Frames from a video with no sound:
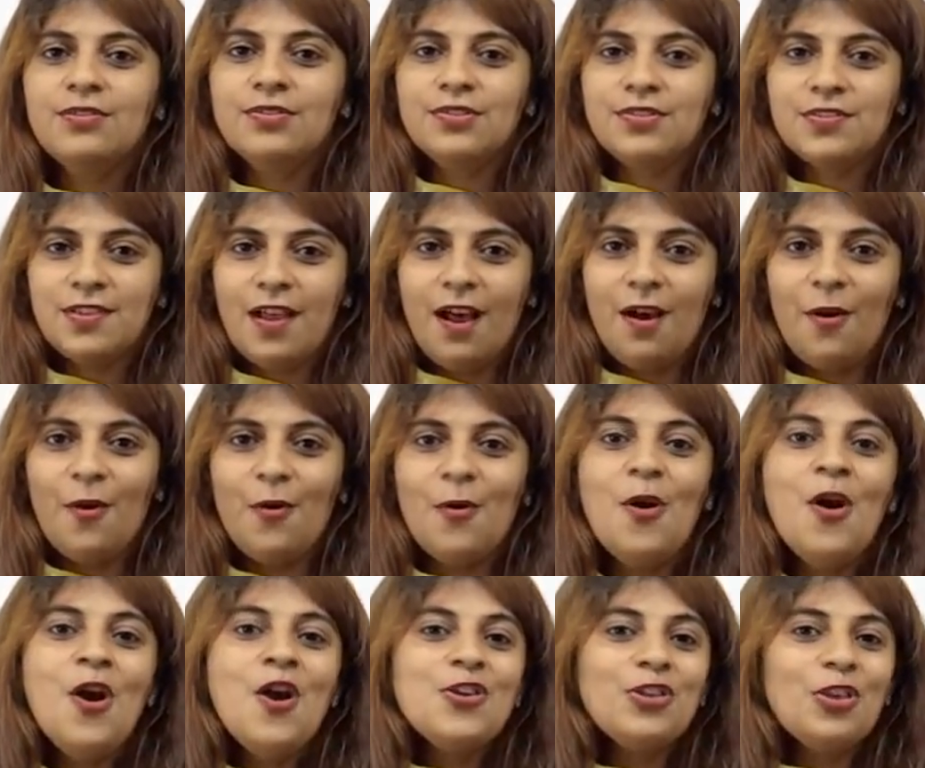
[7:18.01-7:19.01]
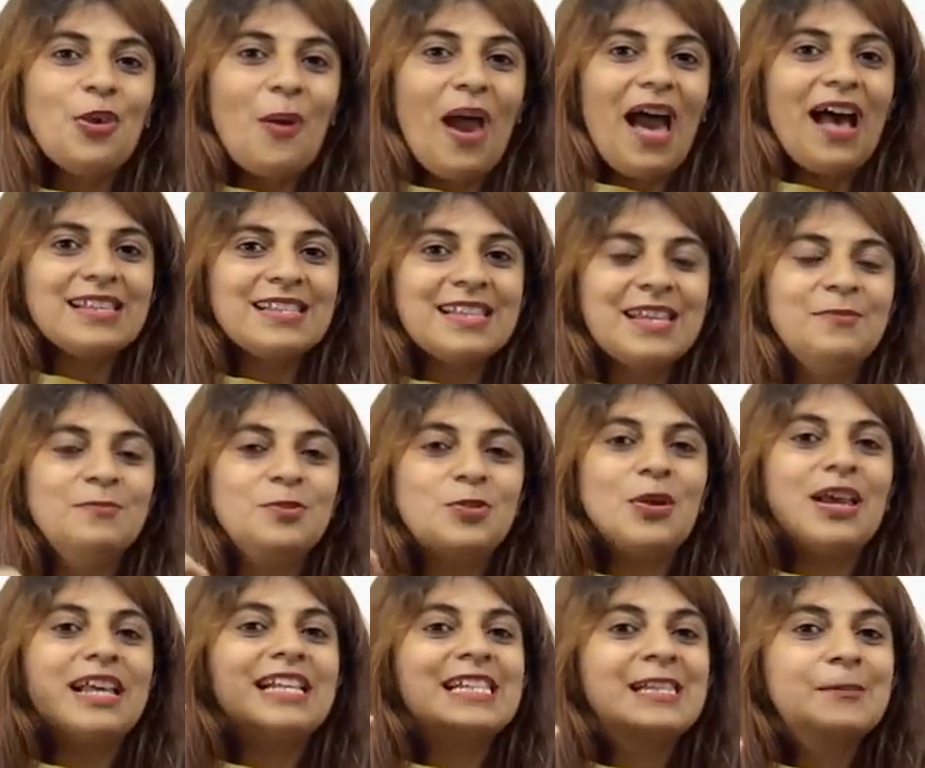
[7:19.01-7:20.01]
So you ask him
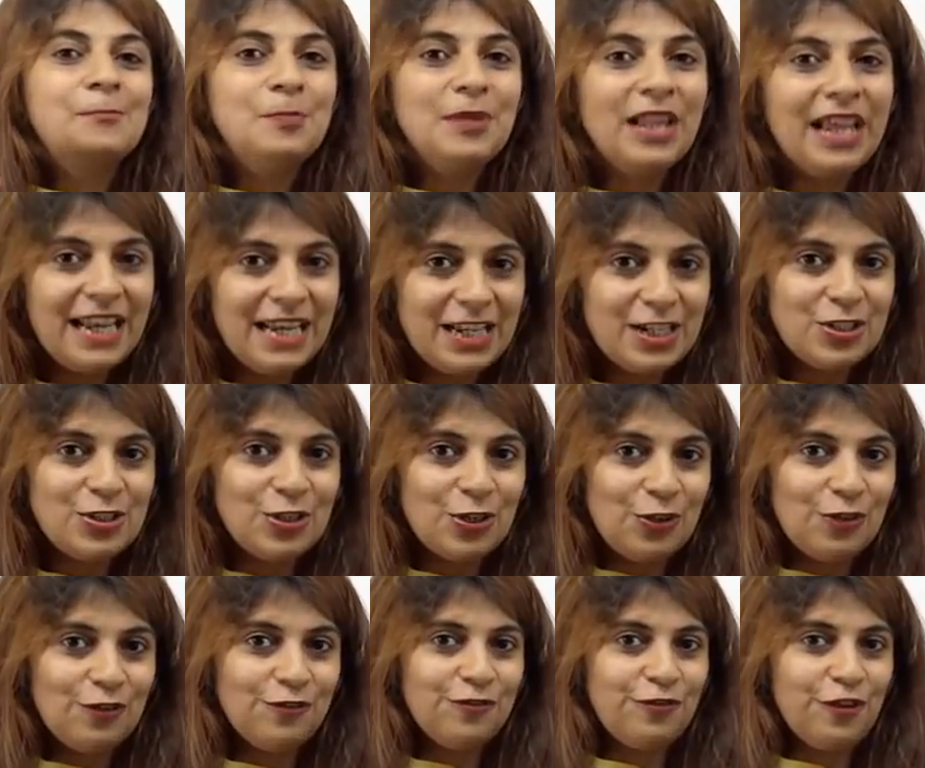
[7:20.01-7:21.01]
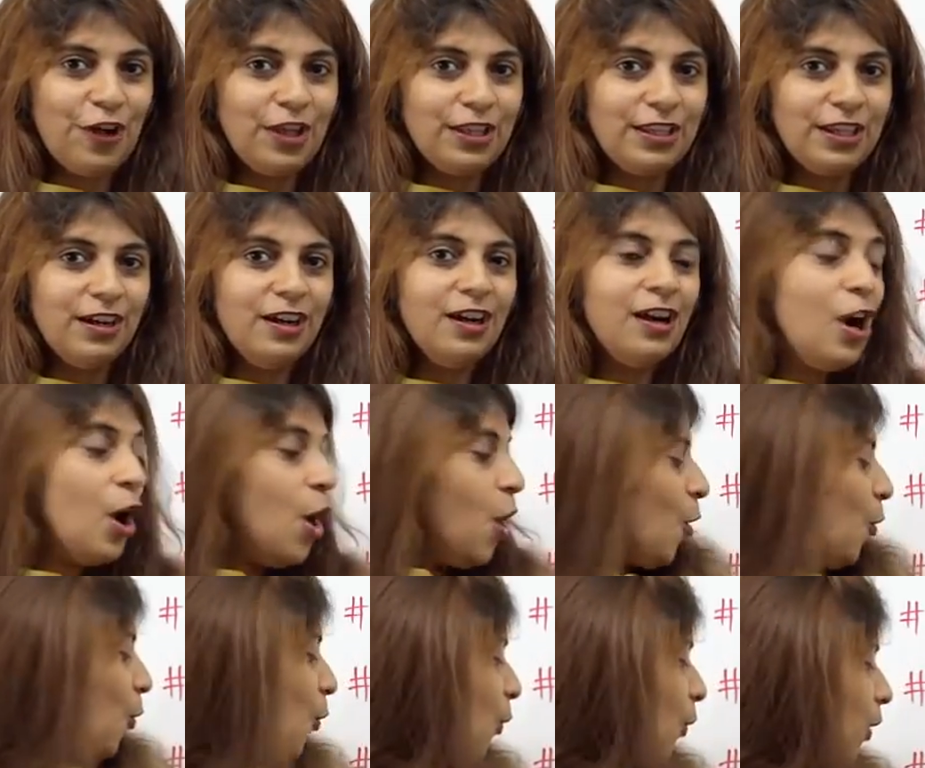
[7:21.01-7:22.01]
to explain it to you further
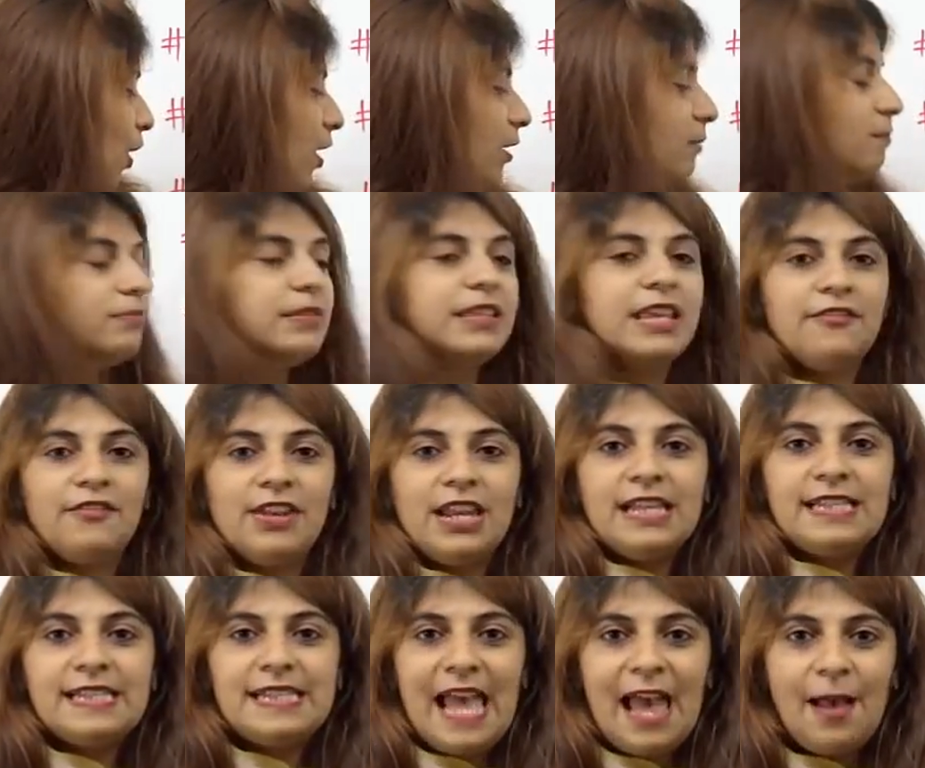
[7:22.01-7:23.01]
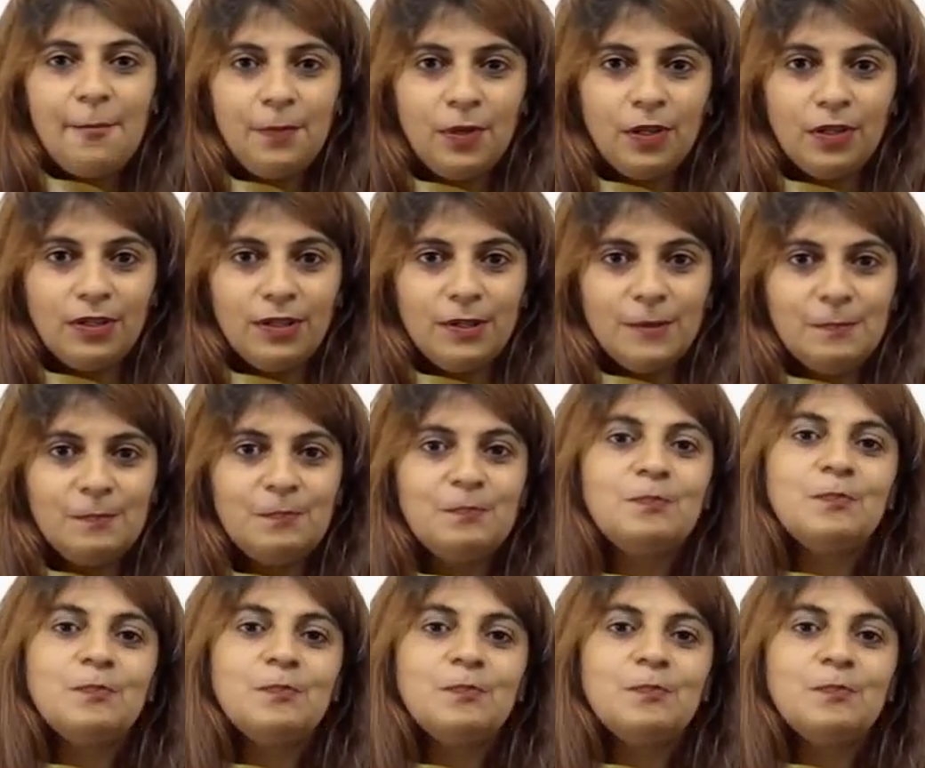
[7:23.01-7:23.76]
or give an example.